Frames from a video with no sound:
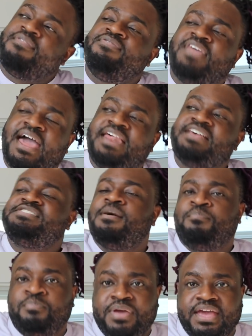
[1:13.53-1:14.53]
That is
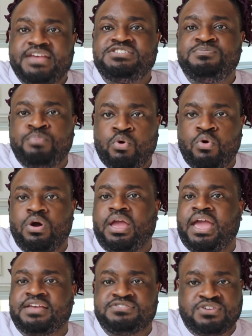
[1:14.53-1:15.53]
a
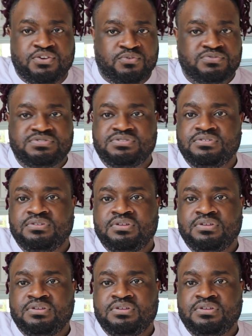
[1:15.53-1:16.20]
piss-poor excuse.